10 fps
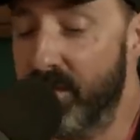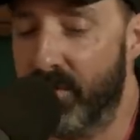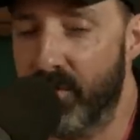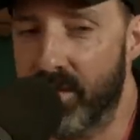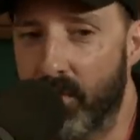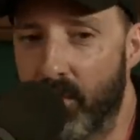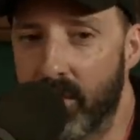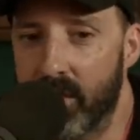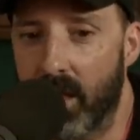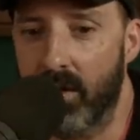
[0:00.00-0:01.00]
the first time we
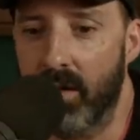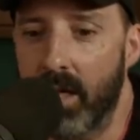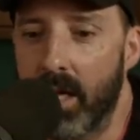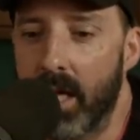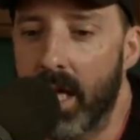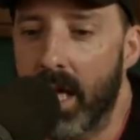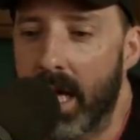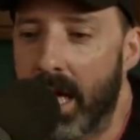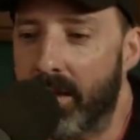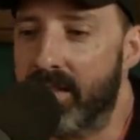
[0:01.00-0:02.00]
worked together. Yeah.
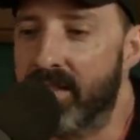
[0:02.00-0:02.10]
And then